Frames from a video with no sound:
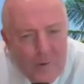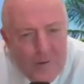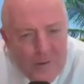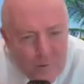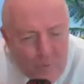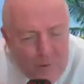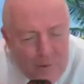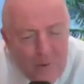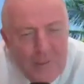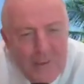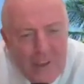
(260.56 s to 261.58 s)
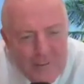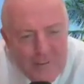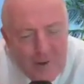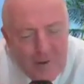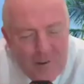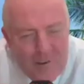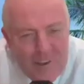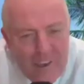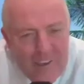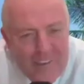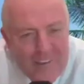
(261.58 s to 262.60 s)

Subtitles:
your mother got you started. Okay.